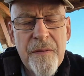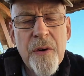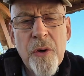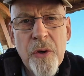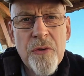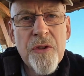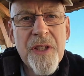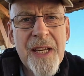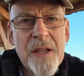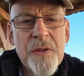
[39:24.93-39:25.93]

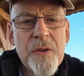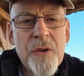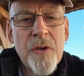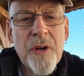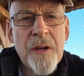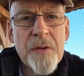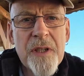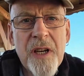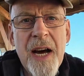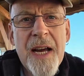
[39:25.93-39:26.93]
400,000 euros
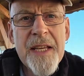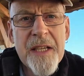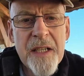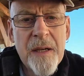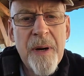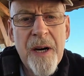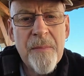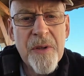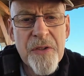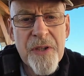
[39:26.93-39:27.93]
a
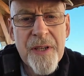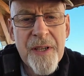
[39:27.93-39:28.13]
apartment.